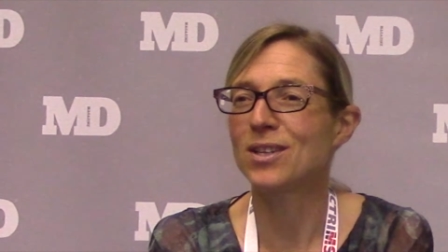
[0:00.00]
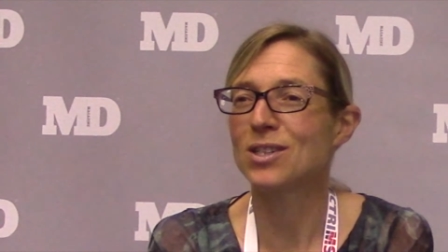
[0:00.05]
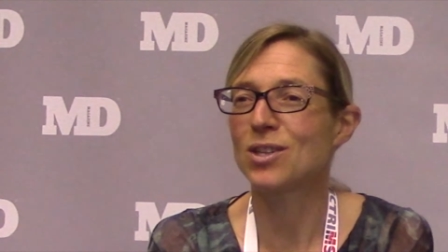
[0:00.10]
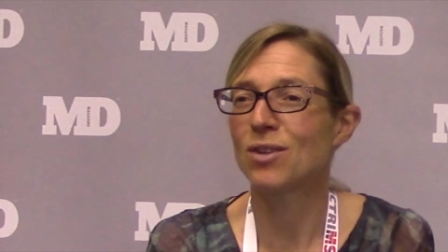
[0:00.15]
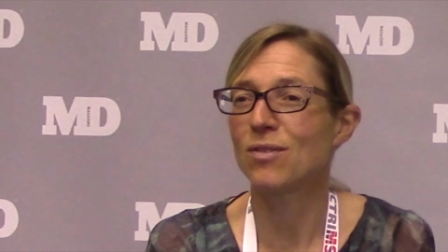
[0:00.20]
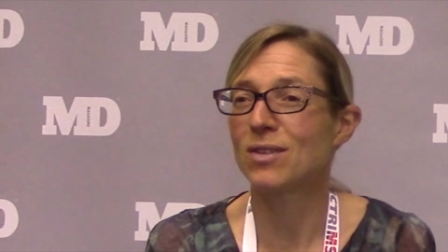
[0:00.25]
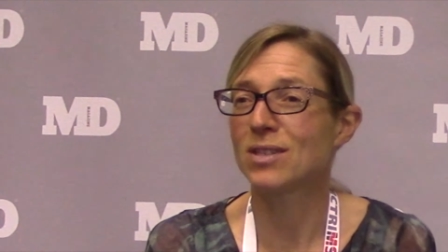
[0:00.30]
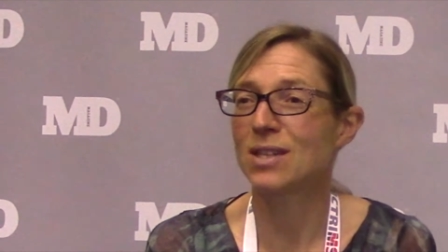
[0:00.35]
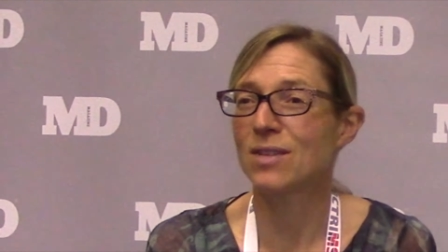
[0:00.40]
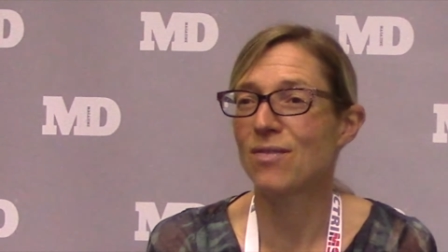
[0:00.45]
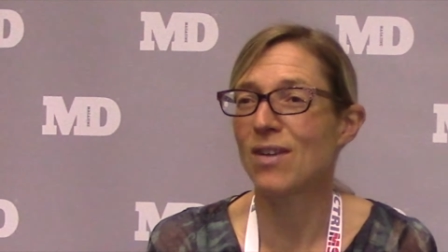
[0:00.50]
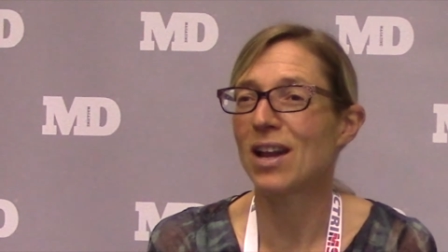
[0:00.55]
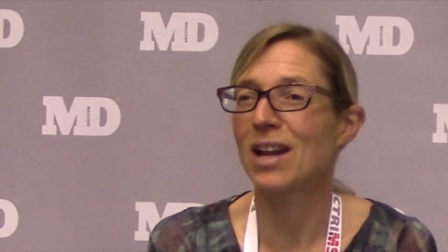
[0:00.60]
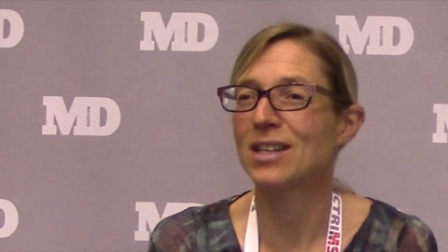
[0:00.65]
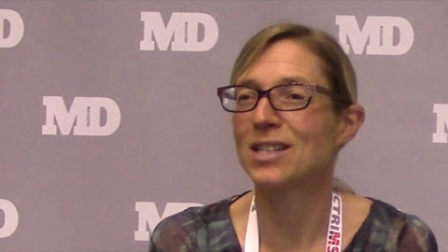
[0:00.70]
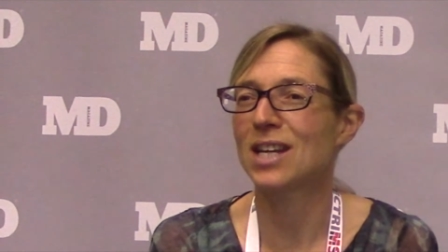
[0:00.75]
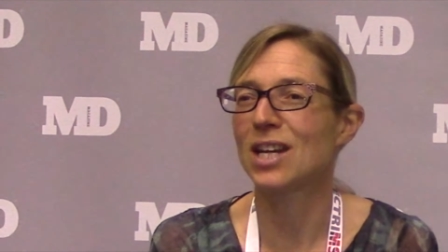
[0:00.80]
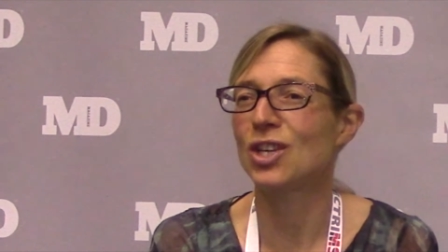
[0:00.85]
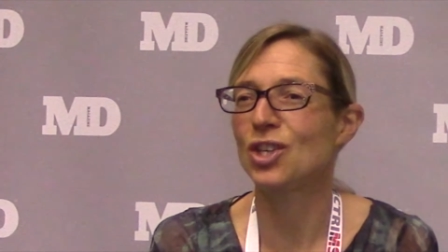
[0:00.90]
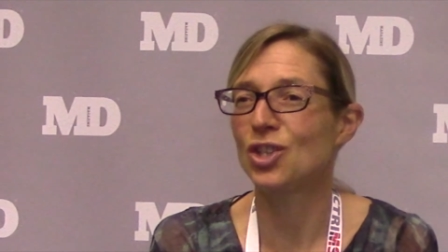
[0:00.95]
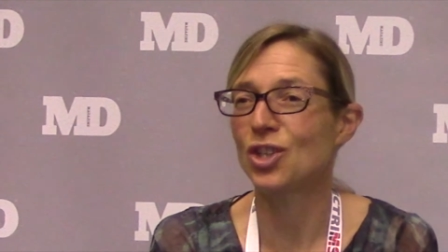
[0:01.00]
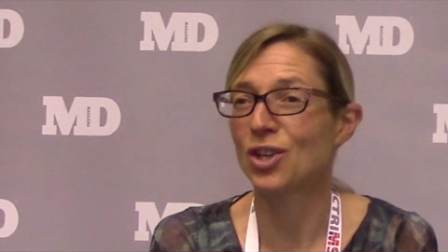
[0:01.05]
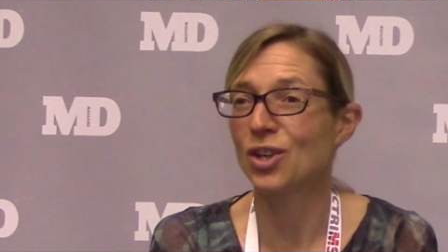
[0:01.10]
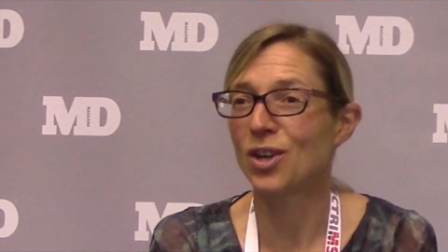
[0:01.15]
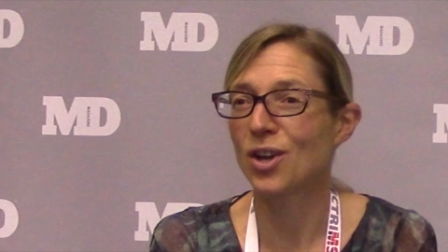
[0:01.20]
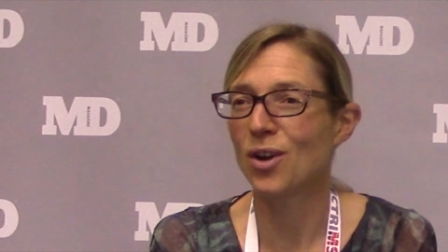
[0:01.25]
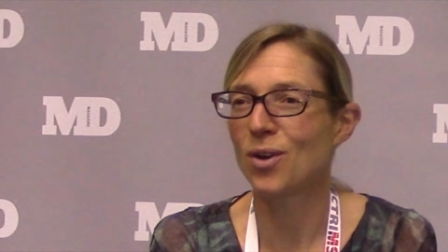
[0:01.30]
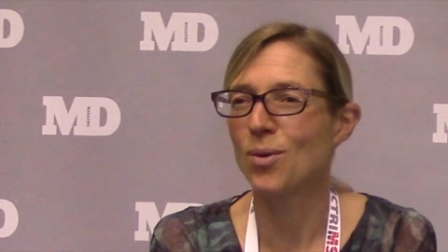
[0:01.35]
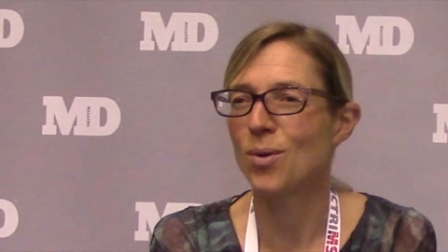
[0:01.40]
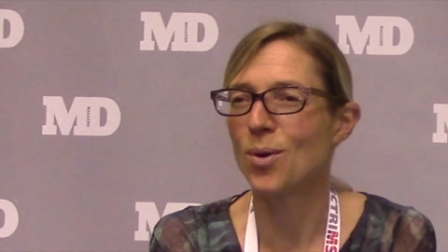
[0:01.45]
sort of as a
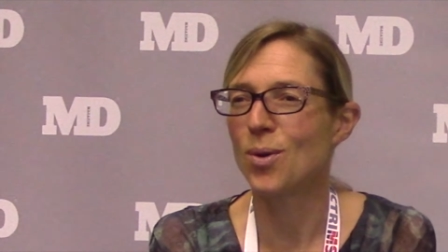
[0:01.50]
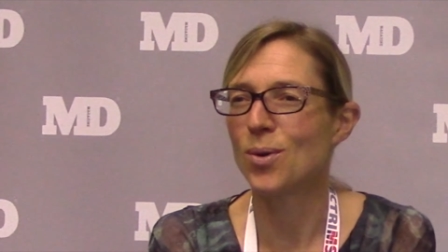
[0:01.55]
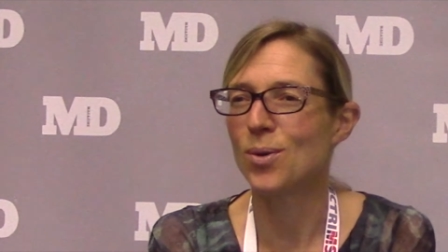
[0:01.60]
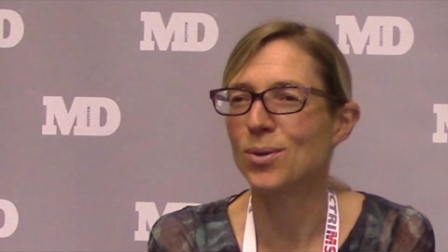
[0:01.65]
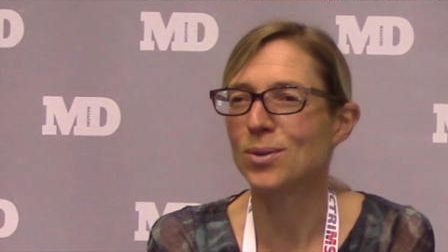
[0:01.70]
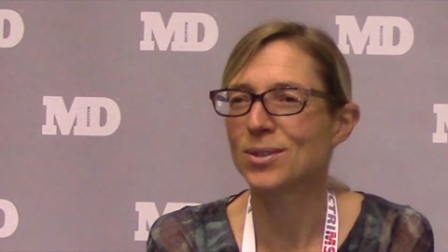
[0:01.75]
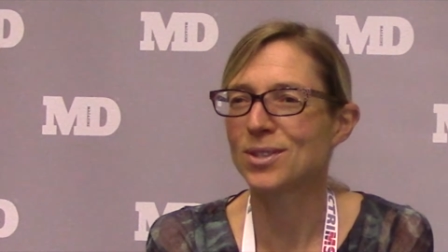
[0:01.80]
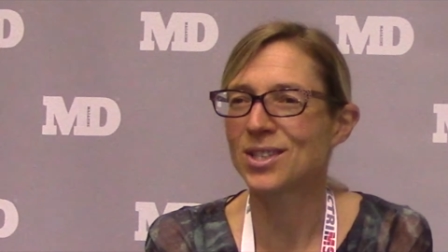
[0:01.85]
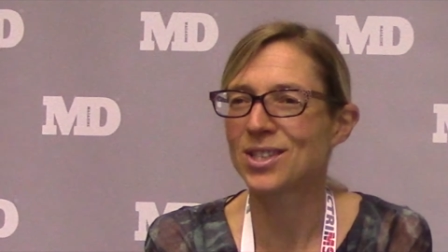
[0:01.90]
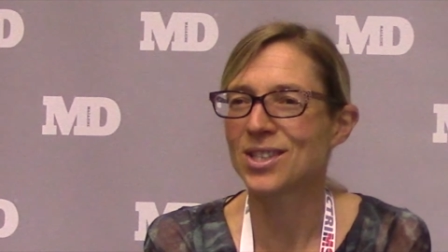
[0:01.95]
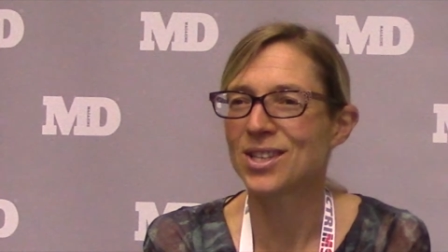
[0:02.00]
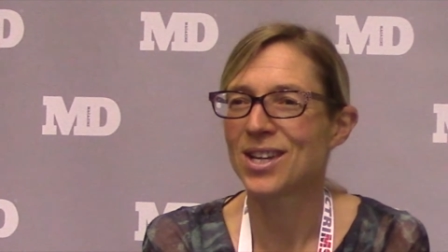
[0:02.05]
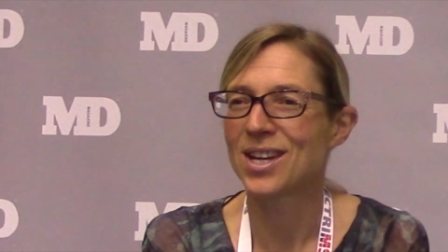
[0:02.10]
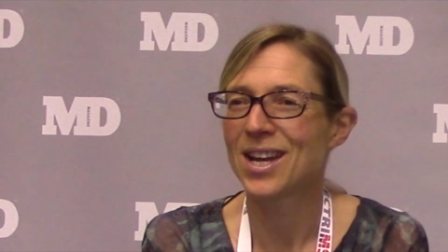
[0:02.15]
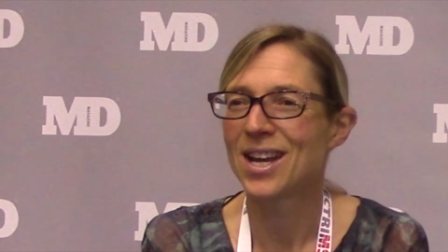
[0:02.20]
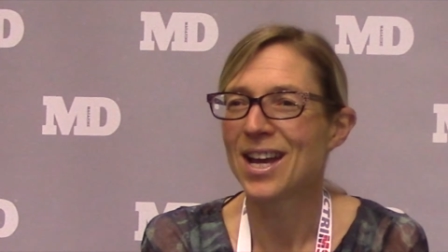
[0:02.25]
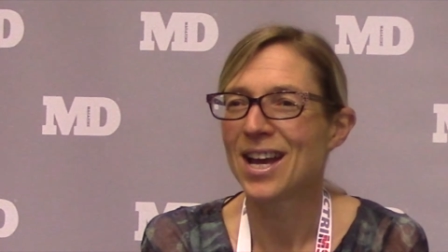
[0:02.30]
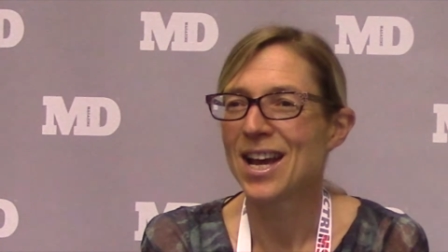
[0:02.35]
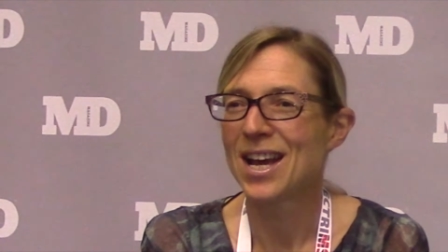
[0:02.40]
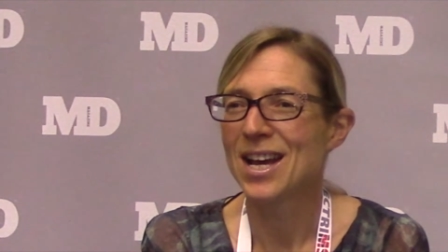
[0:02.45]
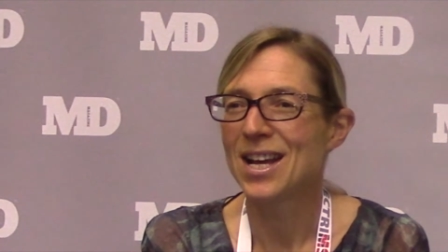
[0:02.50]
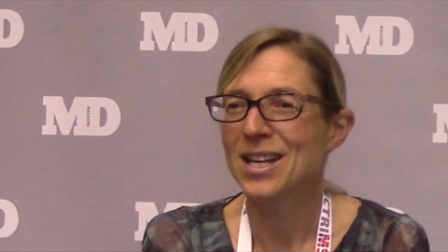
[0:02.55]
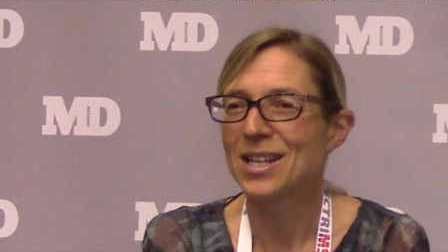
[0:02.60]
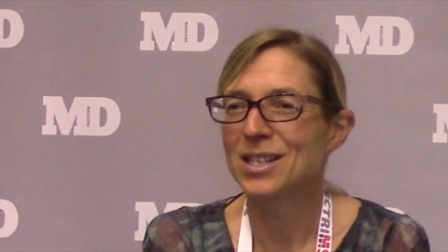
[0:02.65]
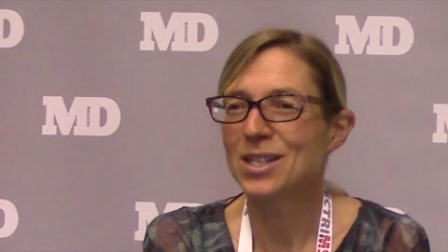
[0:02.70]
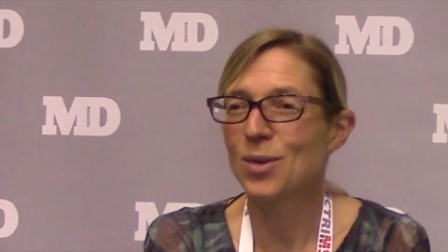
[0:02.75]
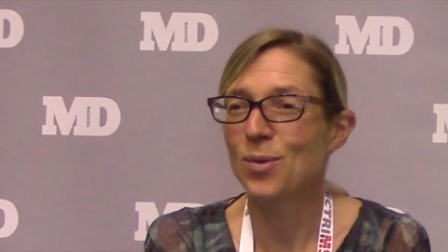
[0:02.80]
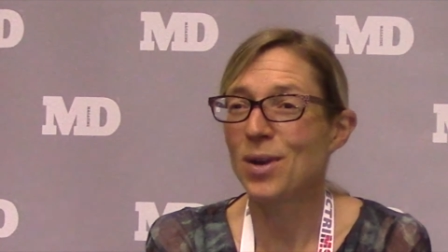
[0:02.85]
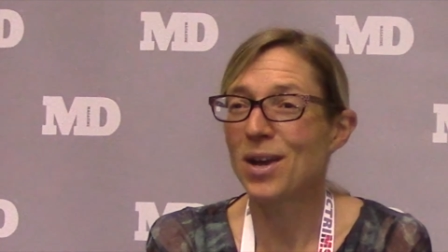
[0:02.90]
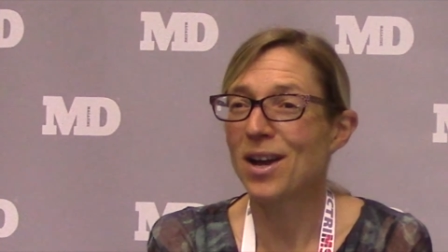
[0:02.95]
validation cohort.
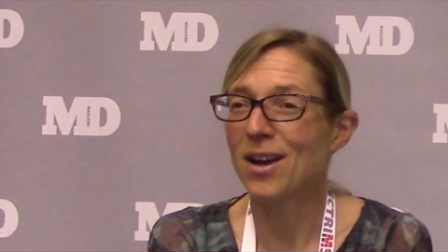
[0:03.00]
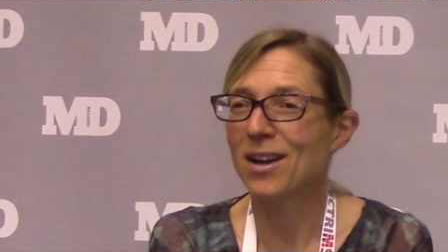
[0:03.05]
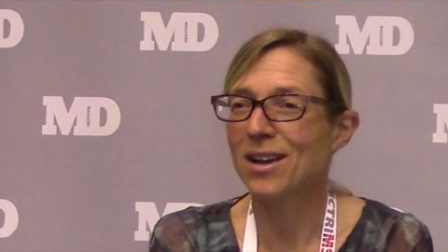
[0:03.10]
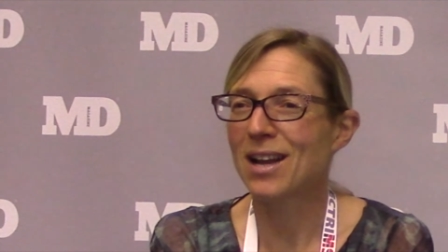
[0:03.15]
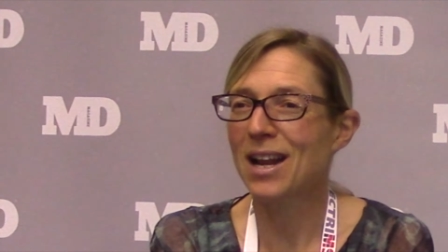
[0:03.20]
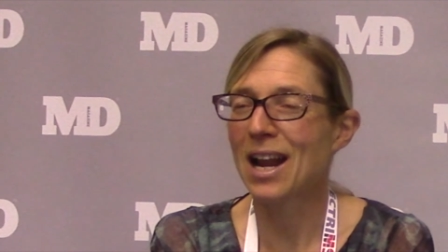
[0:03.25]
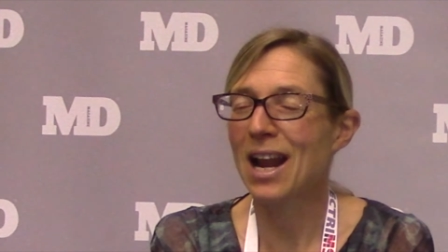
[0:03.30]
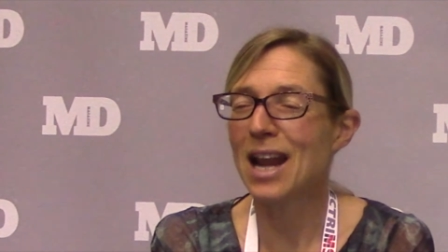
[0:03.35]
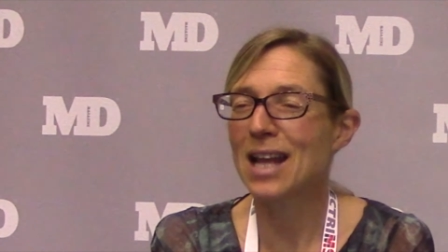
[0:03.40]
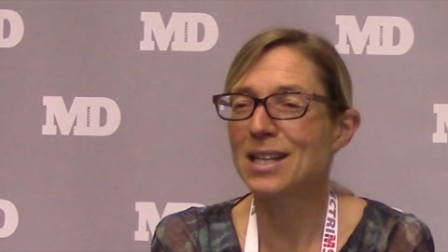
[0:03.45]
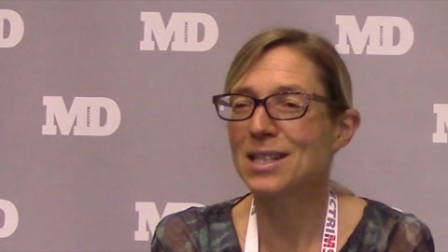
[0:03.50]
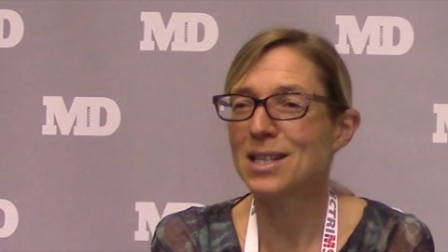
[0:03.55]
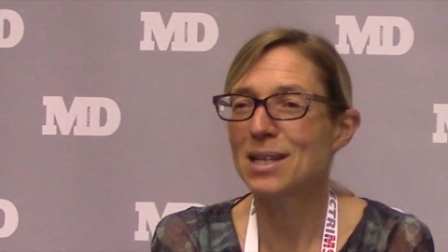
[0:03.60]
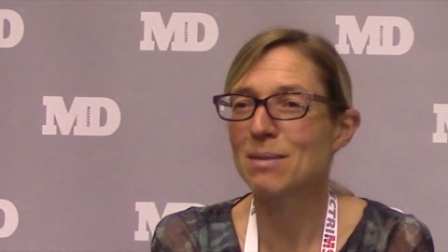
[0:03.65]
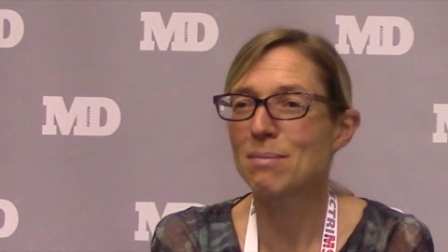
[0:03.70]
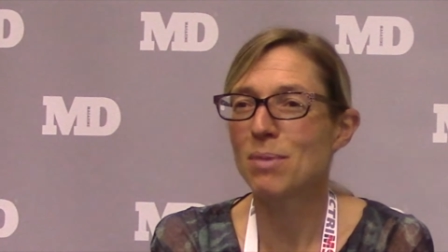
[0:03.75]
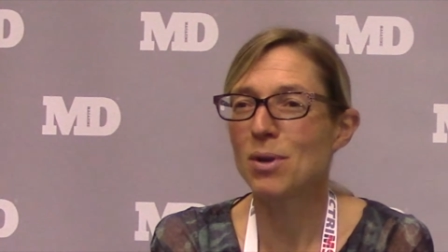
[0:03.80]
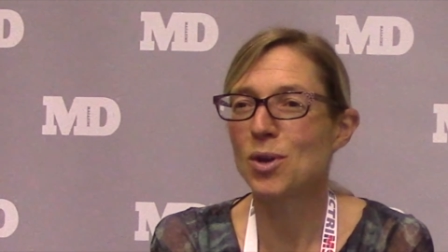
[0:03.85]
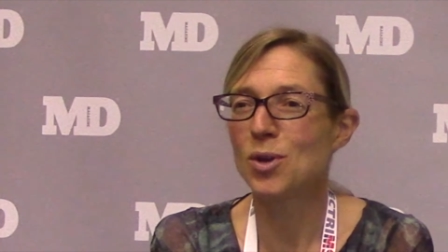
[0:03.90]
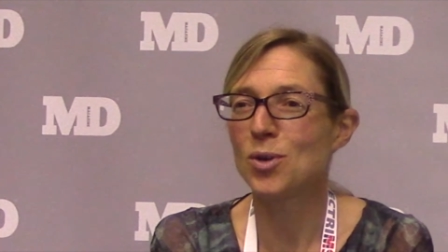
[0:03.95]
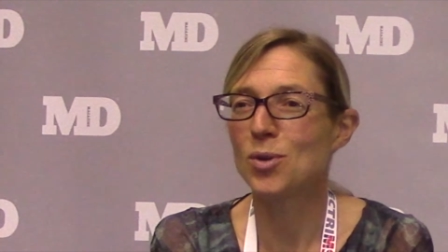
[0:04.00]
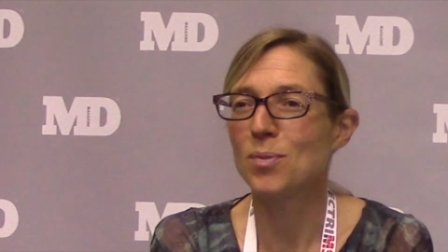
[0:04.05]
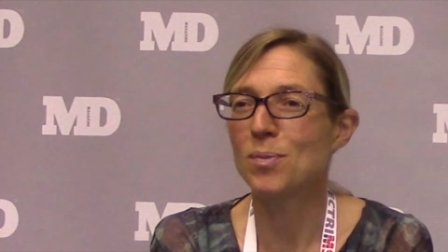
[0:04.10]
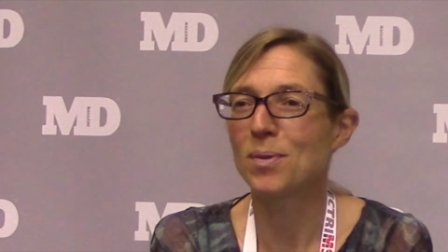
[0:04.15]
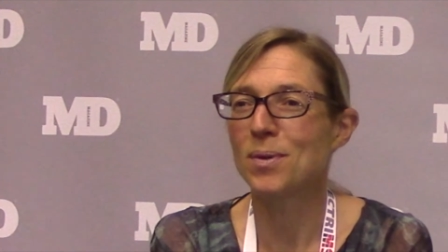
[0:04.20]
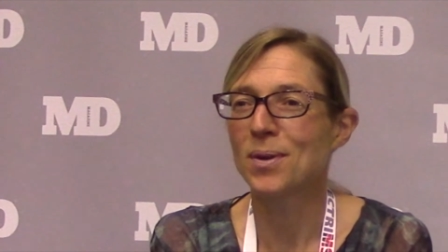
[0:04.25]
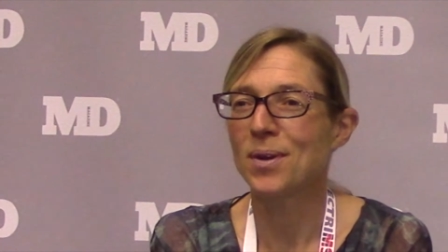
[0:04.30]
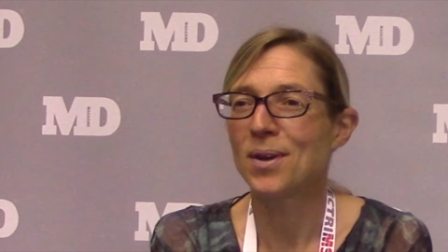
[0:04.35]
So we are collecting poop